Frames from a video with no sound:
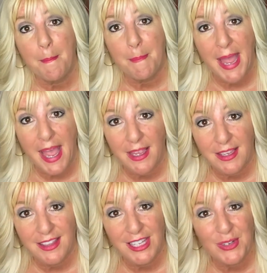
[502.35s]
back
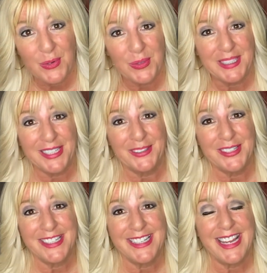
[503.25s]
in the old
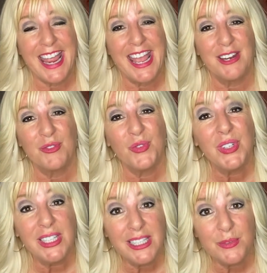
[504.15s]
energy and really,